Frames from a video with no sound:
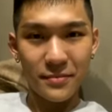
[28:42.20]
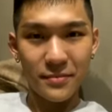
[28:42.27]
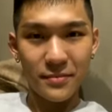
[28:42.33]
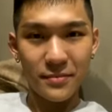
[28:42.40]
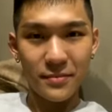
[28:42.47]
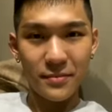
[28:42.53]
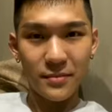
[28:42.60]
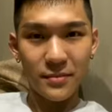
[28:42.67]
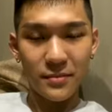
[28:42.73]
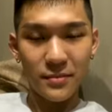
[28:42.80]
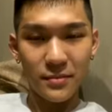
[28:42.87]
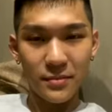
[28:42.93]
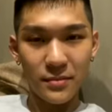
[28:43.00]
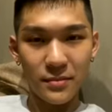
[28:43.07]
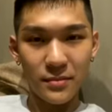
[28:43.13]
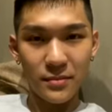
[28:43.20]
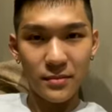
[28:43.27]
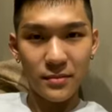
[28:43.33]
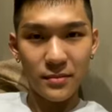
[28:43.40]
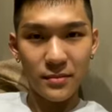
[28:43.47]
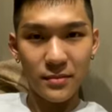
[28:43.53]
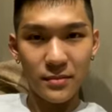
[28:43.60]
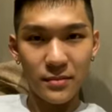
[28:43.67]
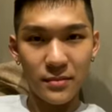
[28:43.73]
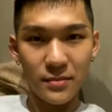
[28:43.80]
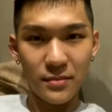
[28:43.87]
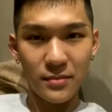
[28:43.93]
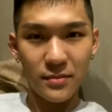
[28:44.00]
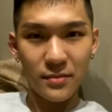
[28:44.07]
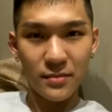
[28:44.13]

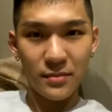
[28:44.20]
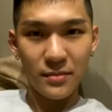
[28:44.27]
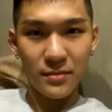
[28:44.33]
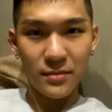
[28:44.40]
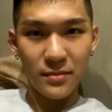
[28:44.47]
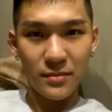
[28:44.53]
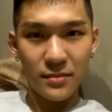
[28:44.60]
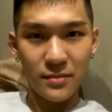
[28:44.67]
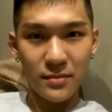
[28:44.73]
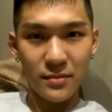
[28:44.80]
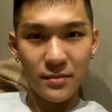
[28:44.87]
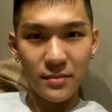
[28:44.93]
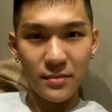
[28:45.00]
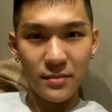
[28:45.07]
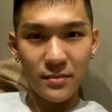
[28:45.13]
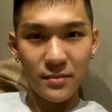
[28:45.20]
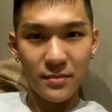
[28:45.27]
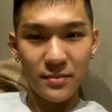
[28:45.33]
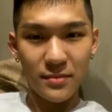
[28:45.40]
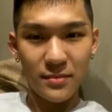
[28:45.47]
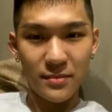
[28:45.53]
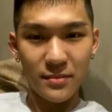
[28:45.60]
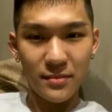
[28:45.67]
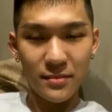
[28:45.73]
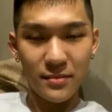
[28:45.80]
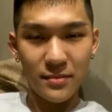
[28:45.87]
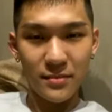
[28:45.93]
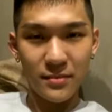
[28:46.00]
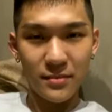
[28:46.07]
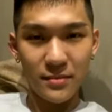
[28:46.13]

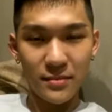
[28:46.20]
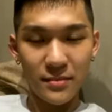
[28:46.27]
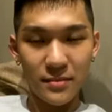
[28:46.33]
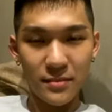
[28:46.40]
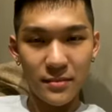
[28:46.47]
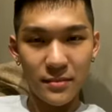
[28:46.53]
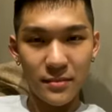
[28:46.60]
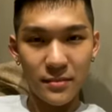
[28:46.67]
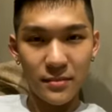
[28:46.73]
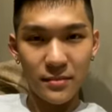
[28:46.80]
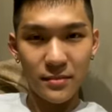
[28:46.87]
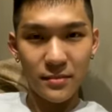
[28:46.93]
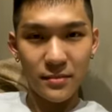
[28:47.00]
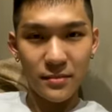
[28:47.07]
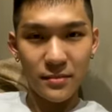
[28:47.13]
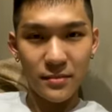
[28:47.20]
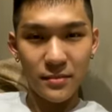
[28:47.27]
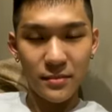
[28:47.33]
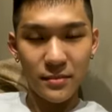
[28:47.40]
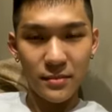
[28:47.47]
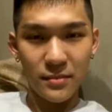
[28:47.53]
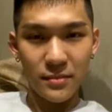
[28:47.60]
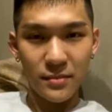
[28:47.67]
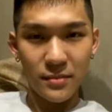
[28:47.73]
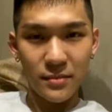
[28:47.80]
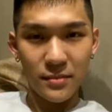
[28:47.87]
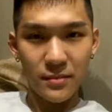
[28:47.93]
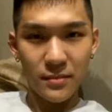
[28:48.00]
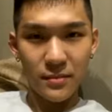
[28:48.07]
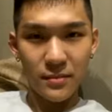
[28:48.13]

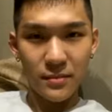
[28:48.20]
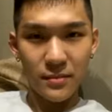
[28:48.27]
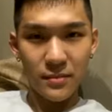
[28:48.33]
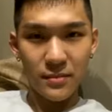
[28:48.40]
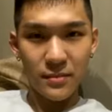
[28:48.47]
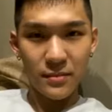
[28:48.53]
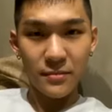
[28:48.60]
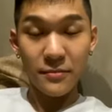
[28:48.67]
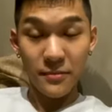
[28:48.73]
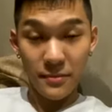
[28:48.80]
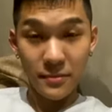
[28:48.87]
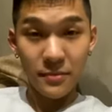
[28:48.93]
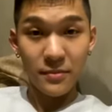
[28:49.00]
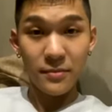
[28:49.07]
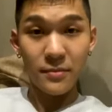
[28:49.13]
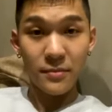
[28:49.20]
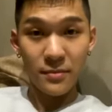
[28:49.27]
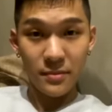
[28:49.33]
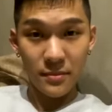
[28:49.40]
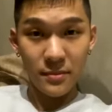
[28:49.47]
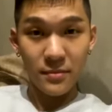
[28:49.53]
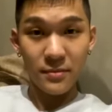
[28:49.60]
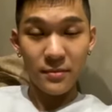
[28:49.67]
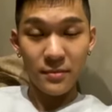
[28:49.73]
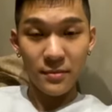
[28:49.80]
The person shown says nothing.